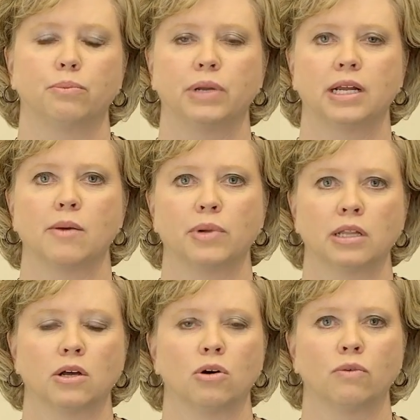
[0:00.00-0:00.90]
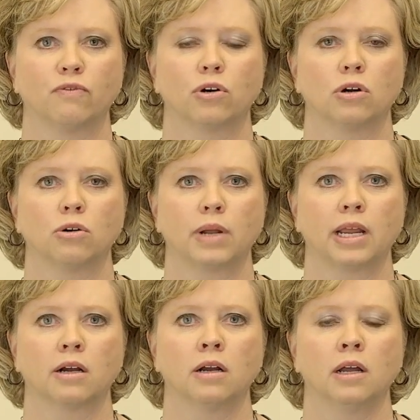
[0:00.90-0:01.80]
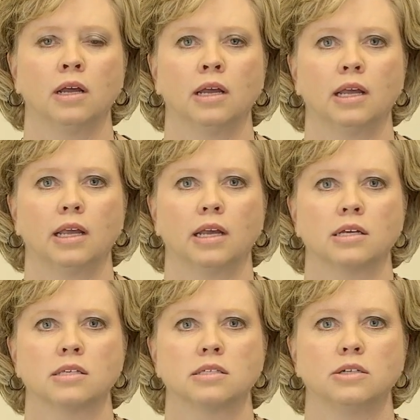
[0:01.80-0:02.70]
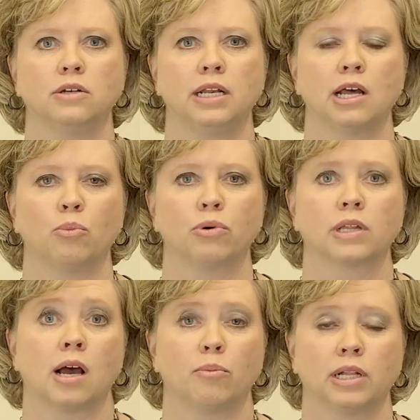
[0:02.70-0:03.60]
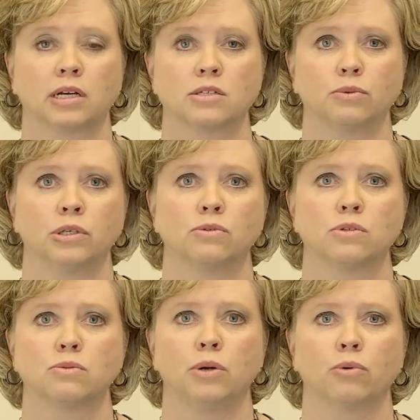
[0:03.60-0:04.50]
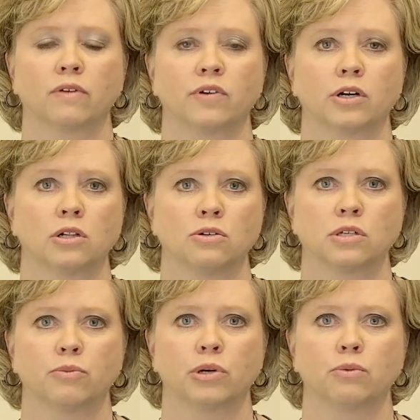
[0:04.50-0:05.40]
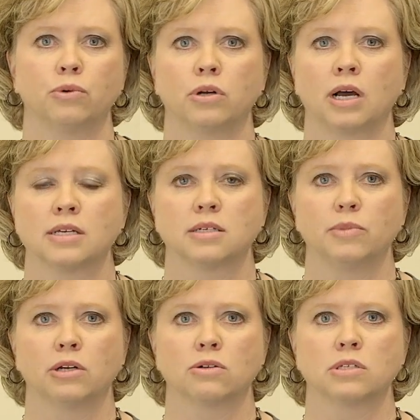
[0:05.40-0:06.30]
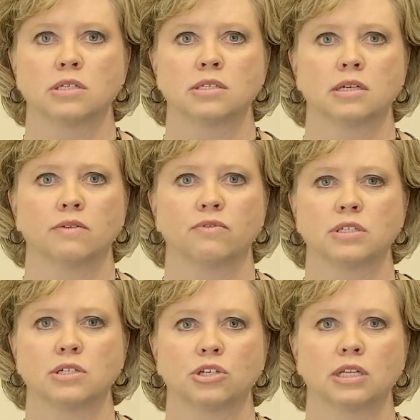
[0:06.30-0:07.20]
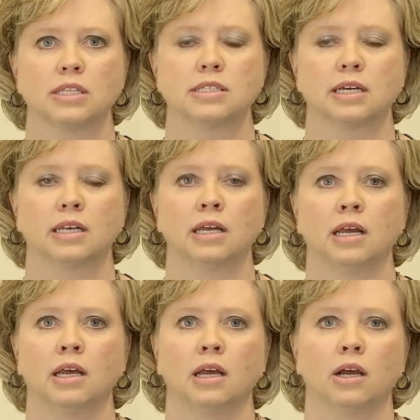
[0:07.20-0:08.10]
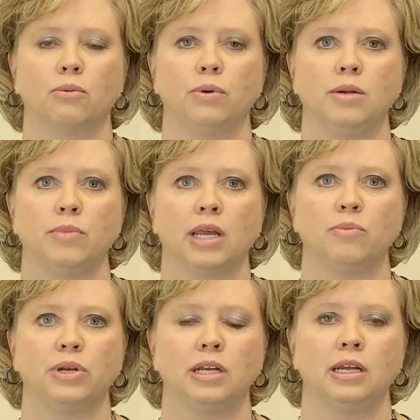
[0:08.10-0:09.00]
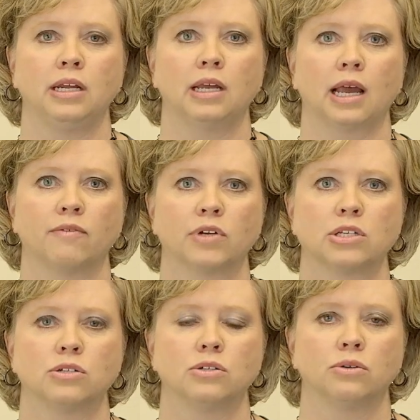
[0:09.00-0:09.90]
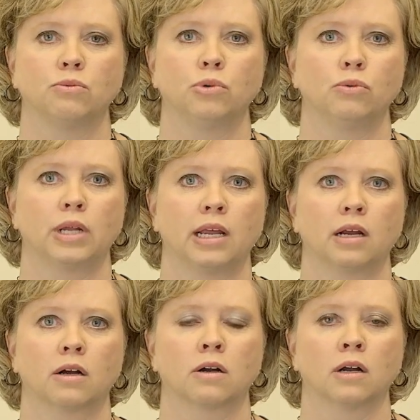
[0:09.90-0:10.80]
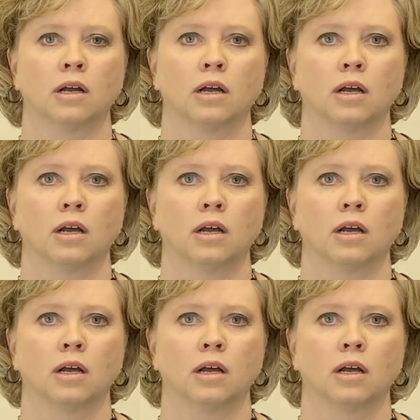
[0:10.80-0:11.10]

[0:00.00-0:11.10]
be coming in the home for home care is you need help with complex wounds. We work very closely with wound ostomy nurses and physicians, and we may be having to do wound care